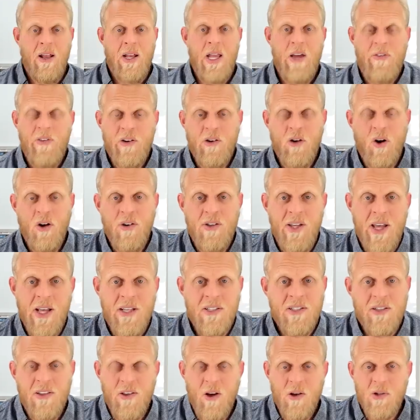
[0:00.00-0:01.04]
Now for
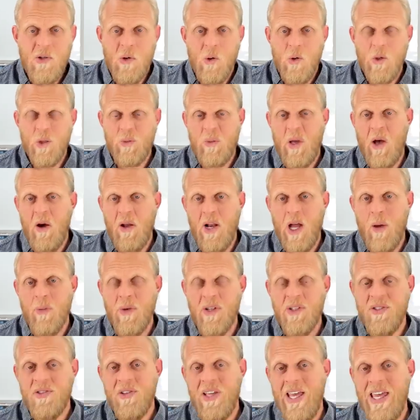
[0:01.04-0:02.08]
context, those horsepower
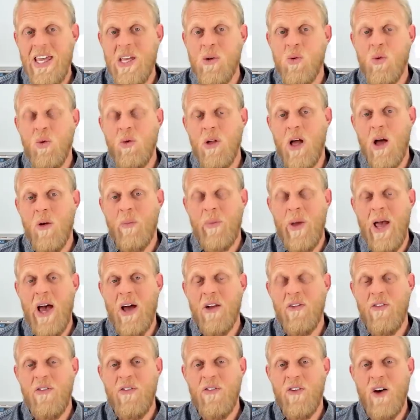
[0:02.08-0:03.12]
numbers equal
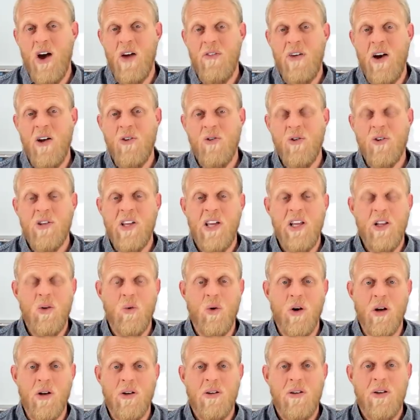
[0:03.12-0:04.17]
about 500
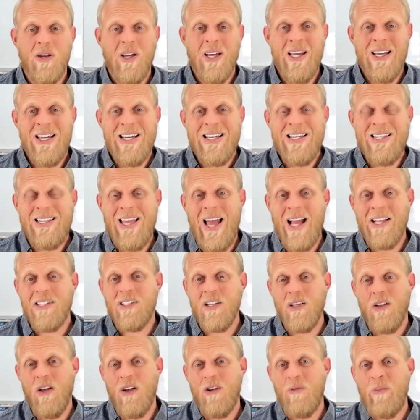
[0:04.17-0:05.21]
kilowatt. That's
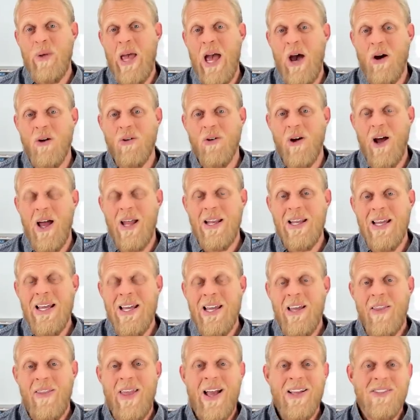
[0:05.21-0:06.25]
a lot of power, right?
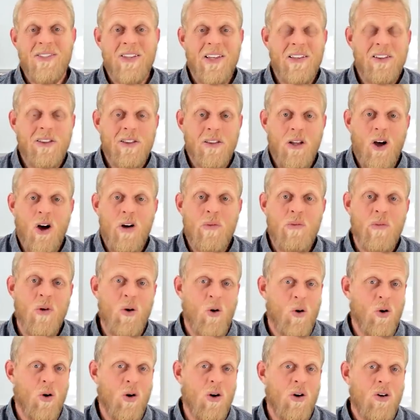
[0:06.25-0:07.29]
That's a lot
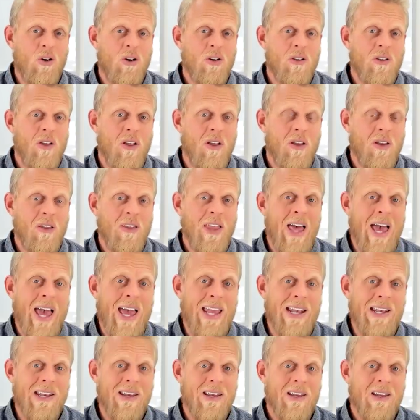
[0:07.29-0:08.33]
more
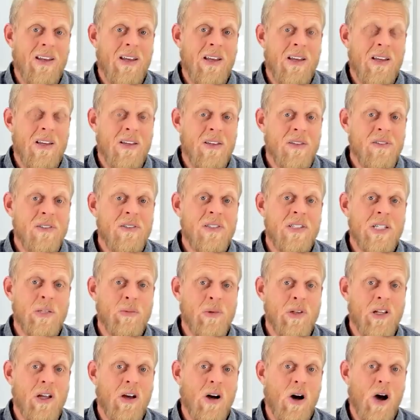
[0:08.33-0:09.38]
than
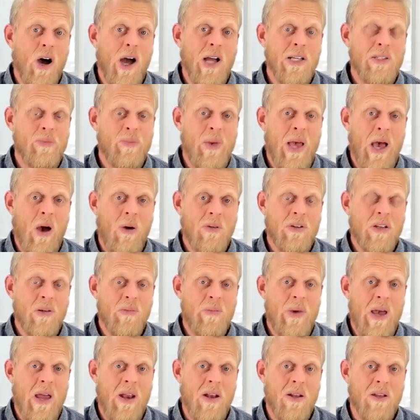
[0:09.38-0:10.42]
similar ICE-powered
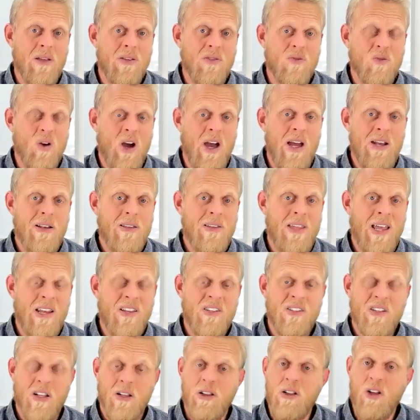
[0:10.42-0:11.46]
competitors, right? That
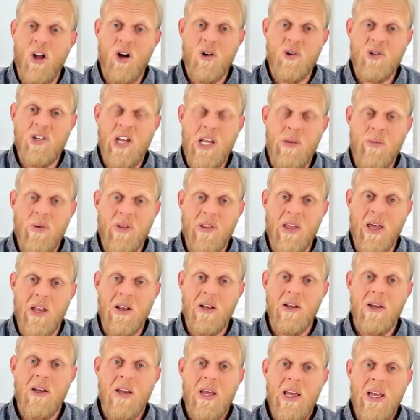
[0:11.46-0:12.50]
it's a lot cheaper than.
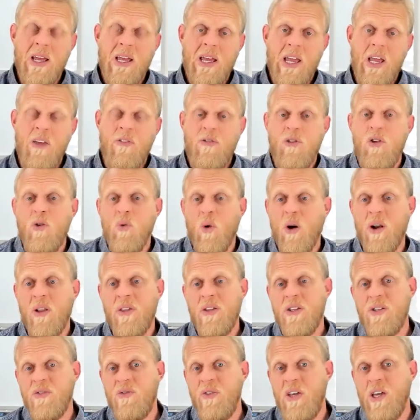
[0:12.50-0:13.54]
If you wanted
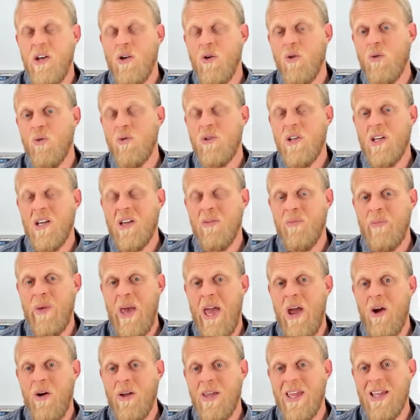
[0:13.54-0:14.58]
this vehicle to
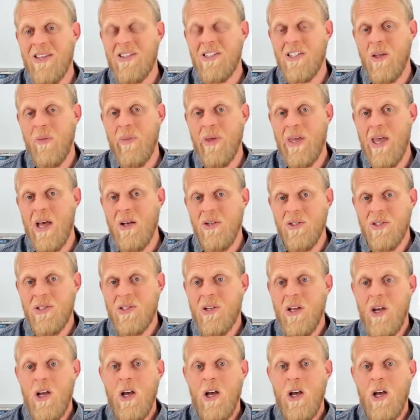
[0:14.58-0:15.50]
compare against something else,